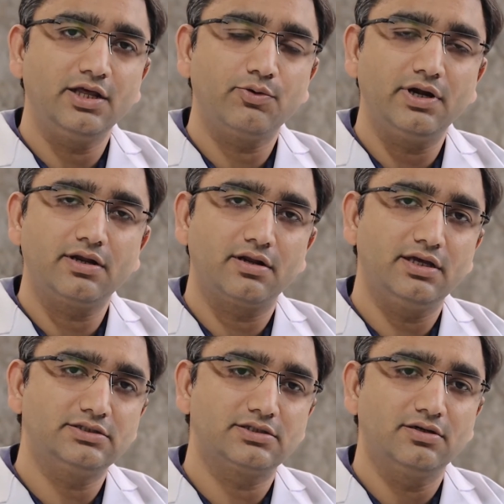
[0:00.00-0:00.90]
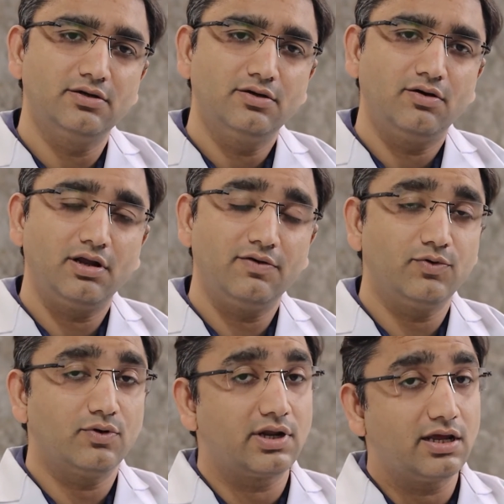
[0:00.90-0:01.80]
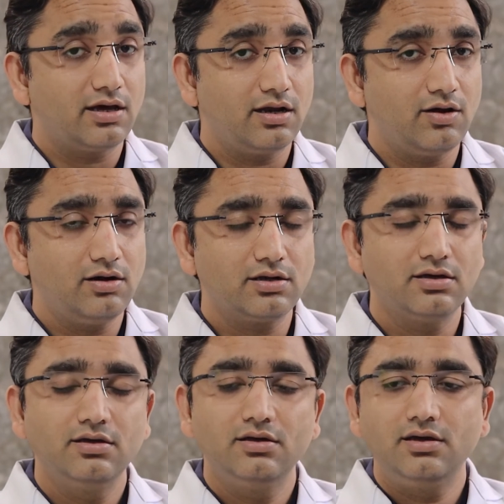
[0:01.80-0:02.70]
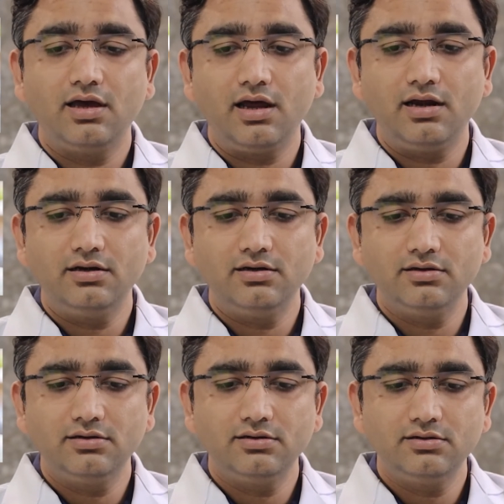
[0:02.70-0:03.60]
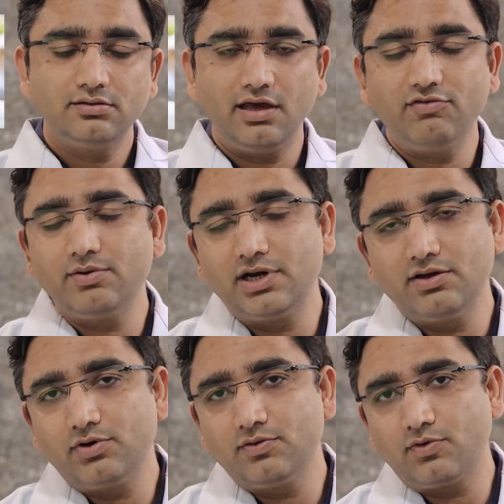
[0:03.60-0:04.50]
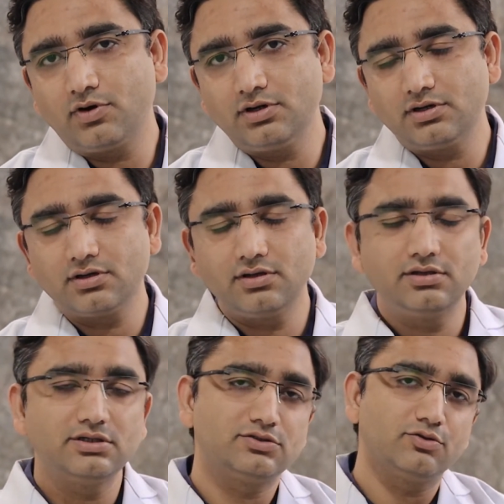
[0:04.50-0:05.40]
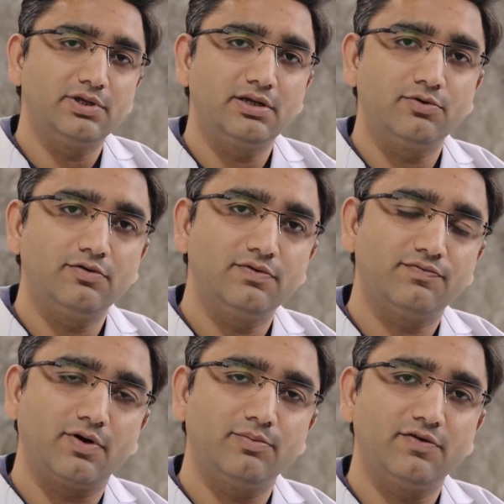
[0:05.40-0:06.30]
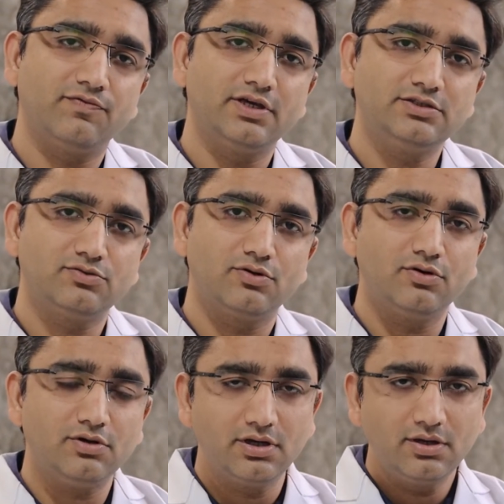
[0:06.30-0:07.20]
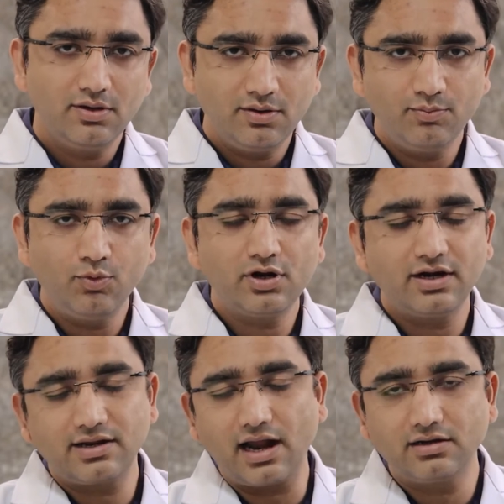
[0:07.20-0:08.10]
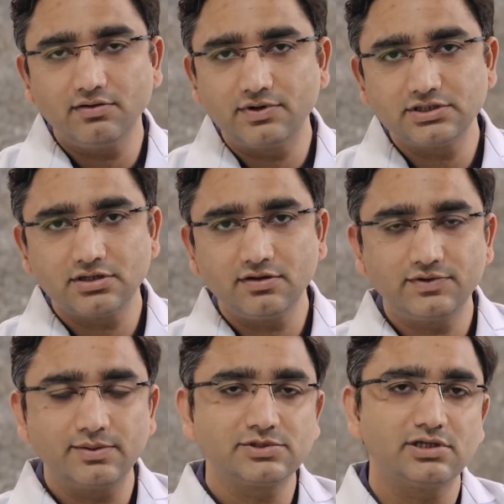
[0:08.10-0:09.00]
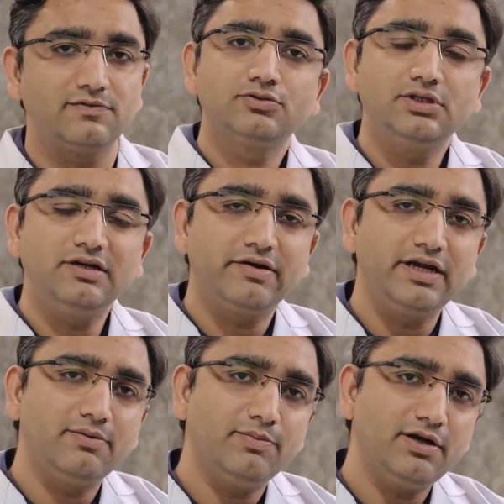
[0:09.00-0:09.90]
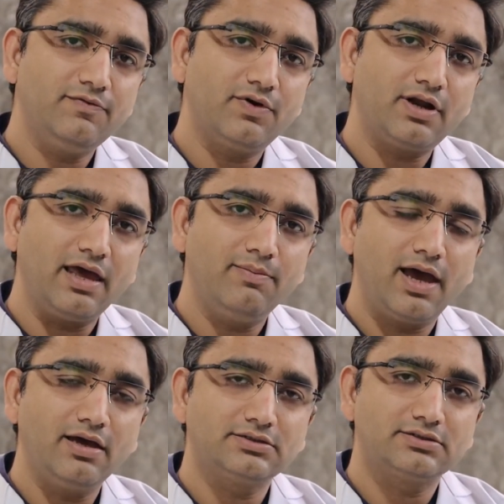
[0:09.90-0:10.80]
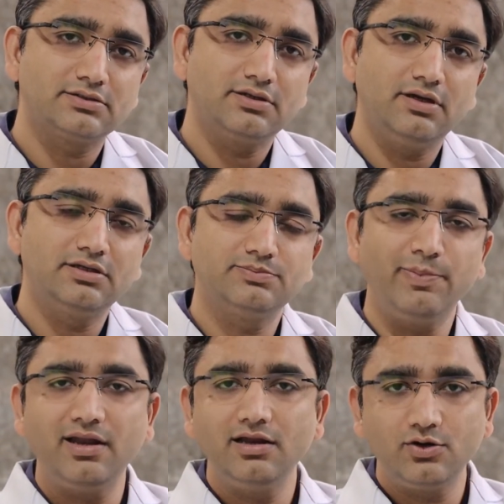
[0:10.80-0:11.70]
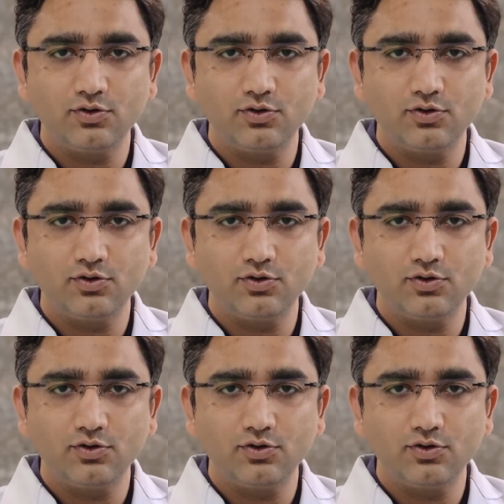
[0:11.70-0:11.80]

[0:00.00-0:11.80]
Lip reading: adequate rest or if you drink a lot. And everybody would want this to be removed from their face to look more attractive version of themselves. So the treatment for eye bags is mainly